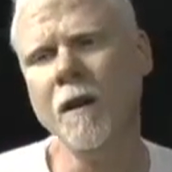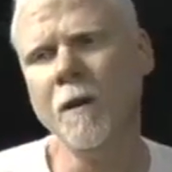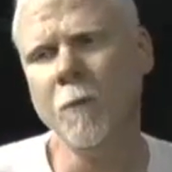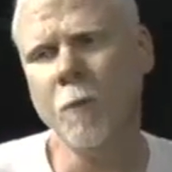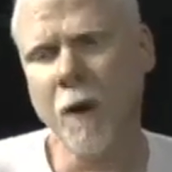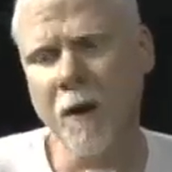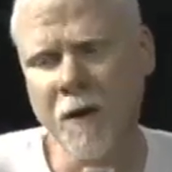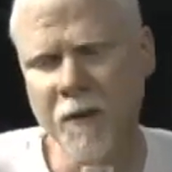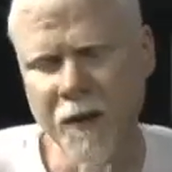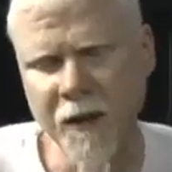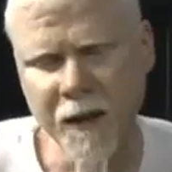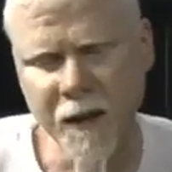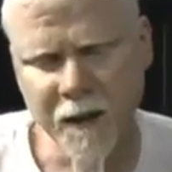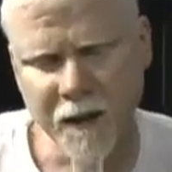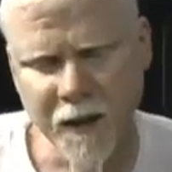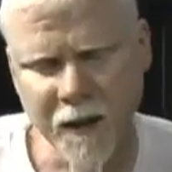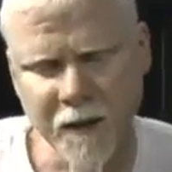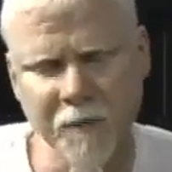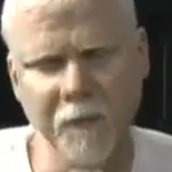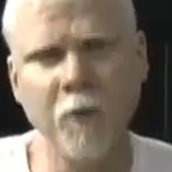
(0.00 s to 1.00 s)
One thing it
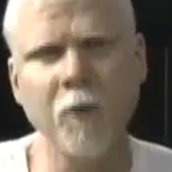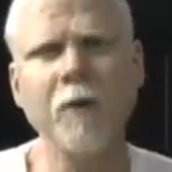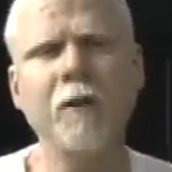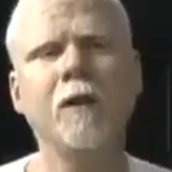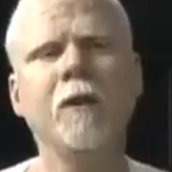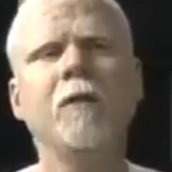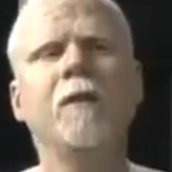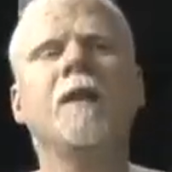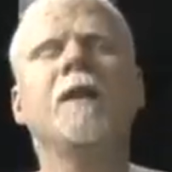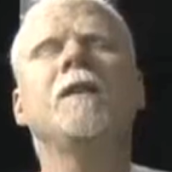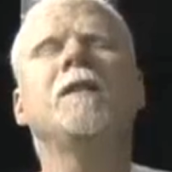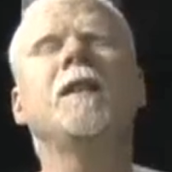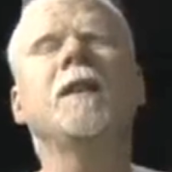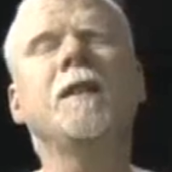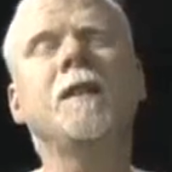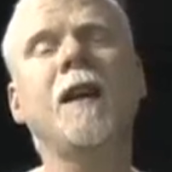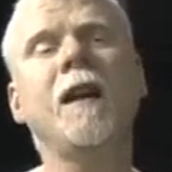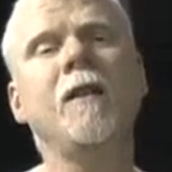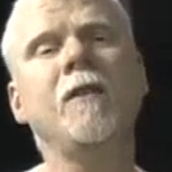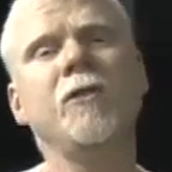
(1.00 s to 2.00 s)
does for you is
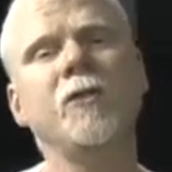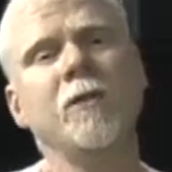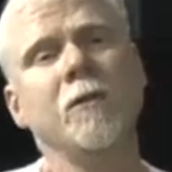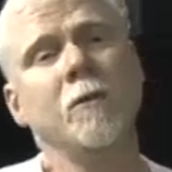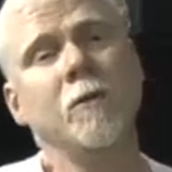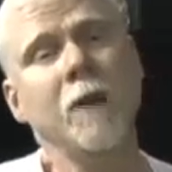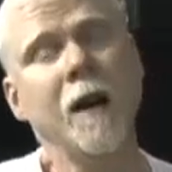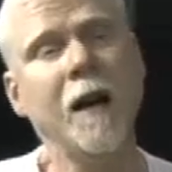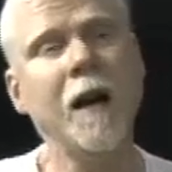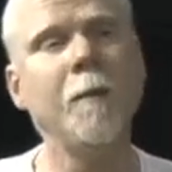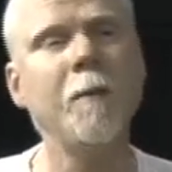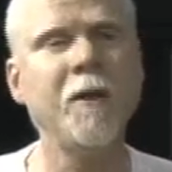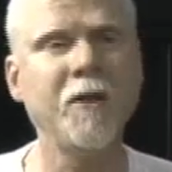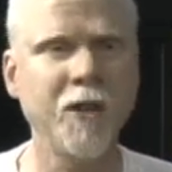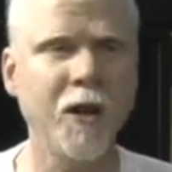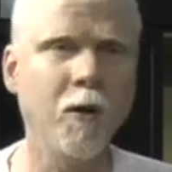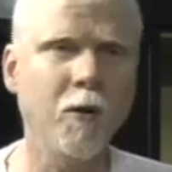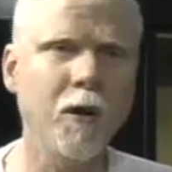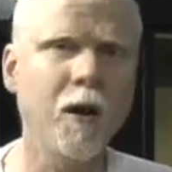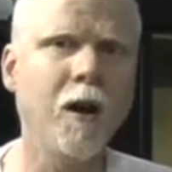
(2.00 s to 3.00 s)
it tells you how much
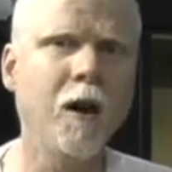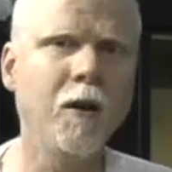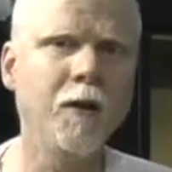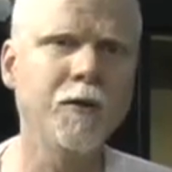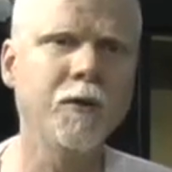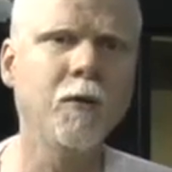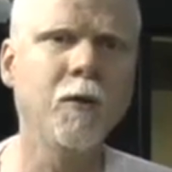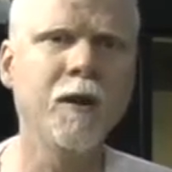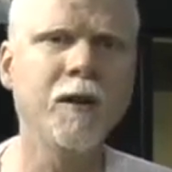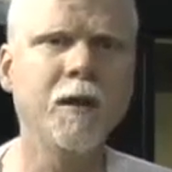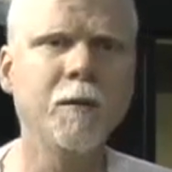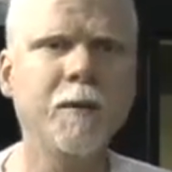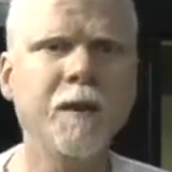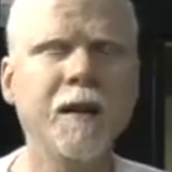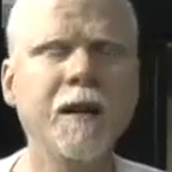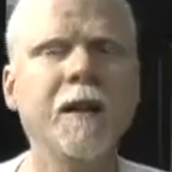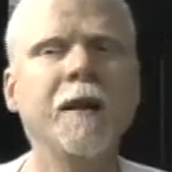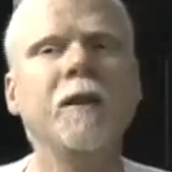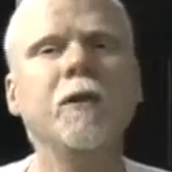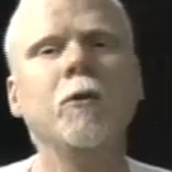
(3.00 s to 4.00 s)
alcohol is going to
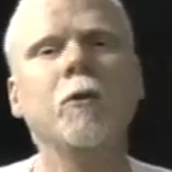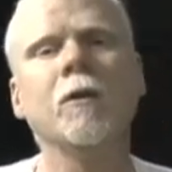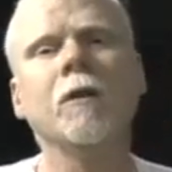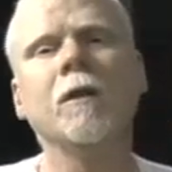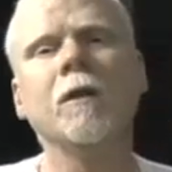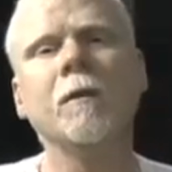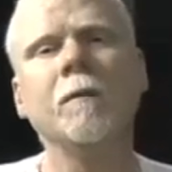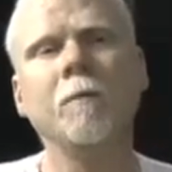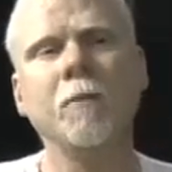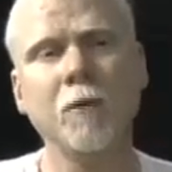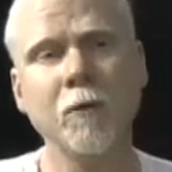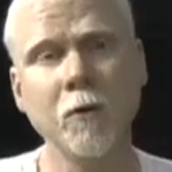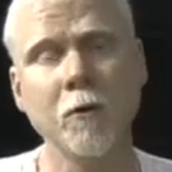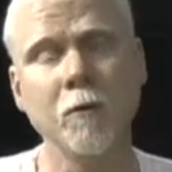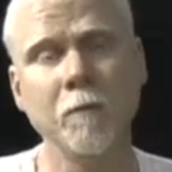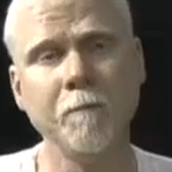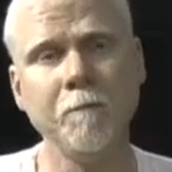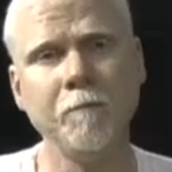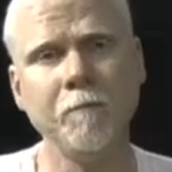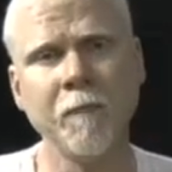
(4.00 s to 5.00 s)
be in your brew.